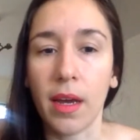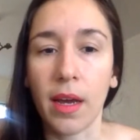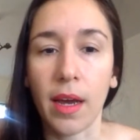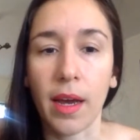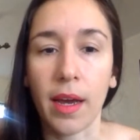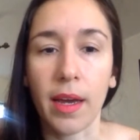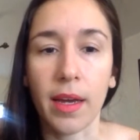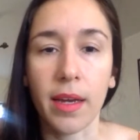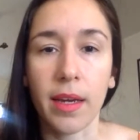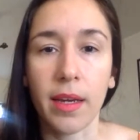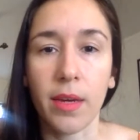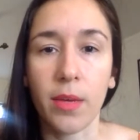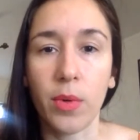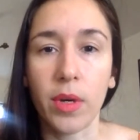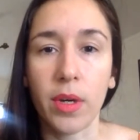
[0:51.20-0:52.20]

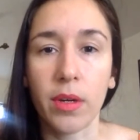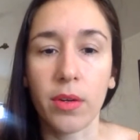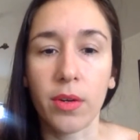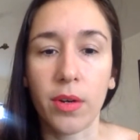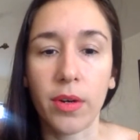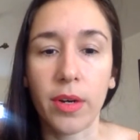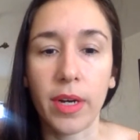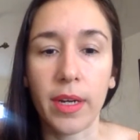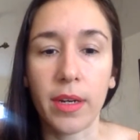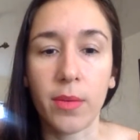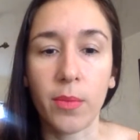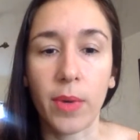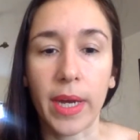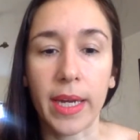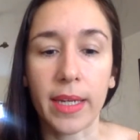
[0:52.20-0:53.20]
I will go ahead
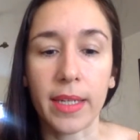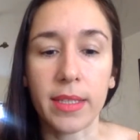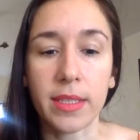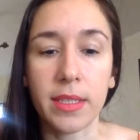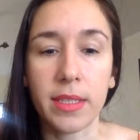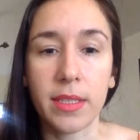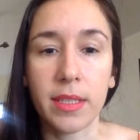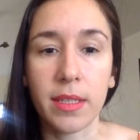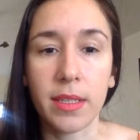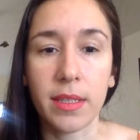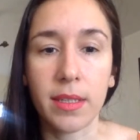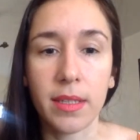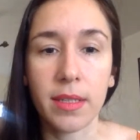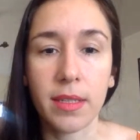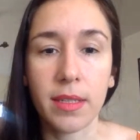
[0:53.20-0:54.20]
and wait.
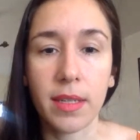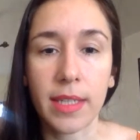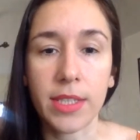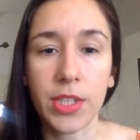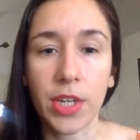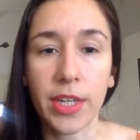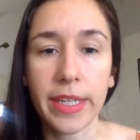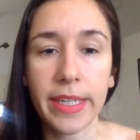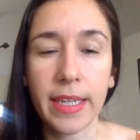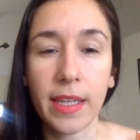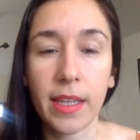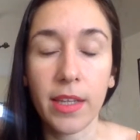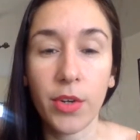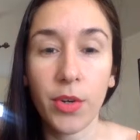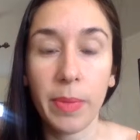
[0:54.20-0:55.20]
I started a
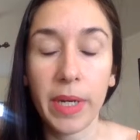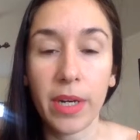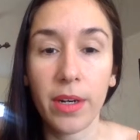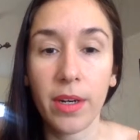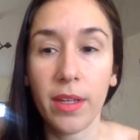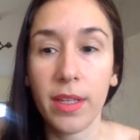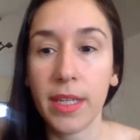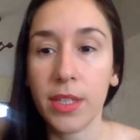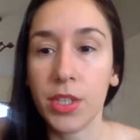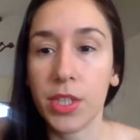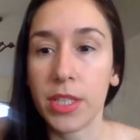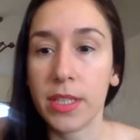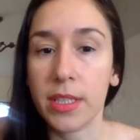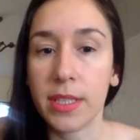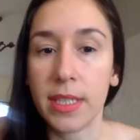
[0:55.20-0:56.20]
little bit early
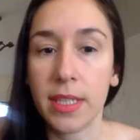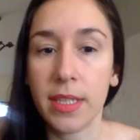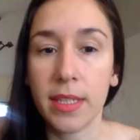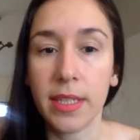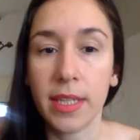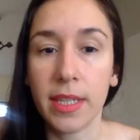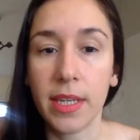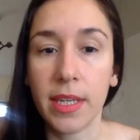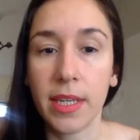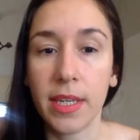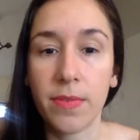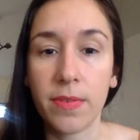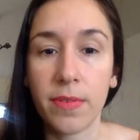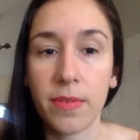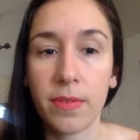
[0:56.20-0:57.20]
just to give
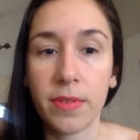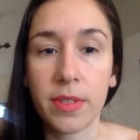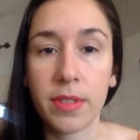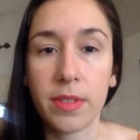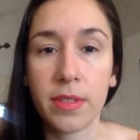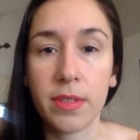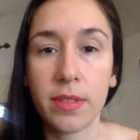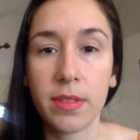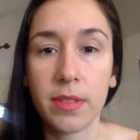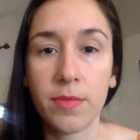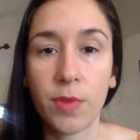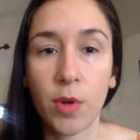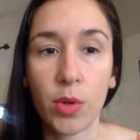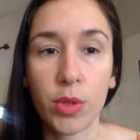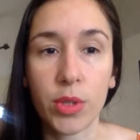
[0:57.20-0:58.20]

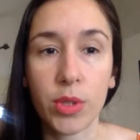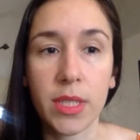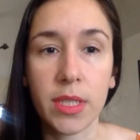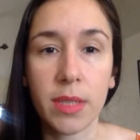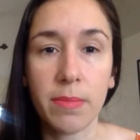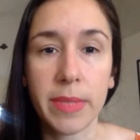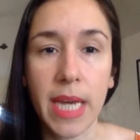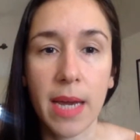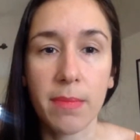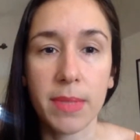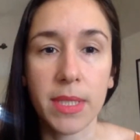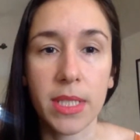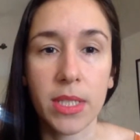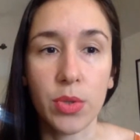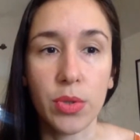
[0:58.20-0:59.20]
folks some time
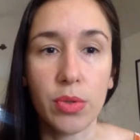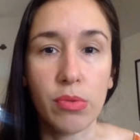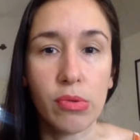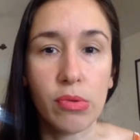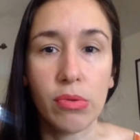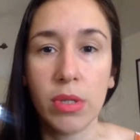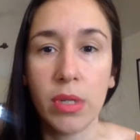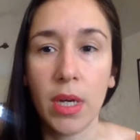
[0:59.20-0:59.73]
to